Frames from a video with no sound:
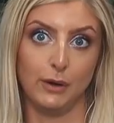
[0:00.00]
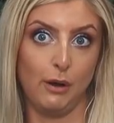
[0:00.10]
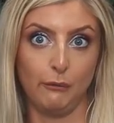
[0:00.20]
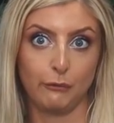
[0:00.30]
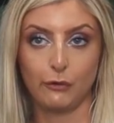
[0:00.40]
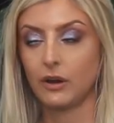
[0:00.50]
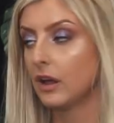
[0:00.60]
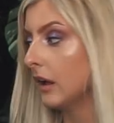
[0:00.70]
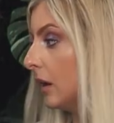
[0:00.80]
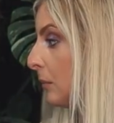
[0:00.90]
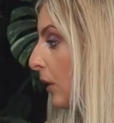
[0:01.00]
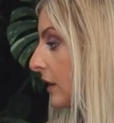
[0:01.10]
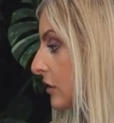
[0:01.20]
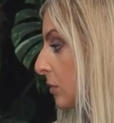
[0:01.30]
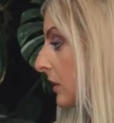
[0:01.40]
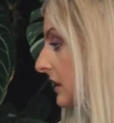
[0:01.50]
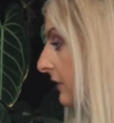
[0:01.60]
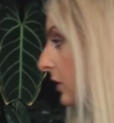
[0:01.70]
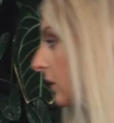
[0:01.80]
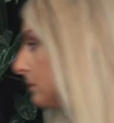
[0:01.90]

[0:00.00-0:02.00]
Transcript: large, but I just wanted to give you an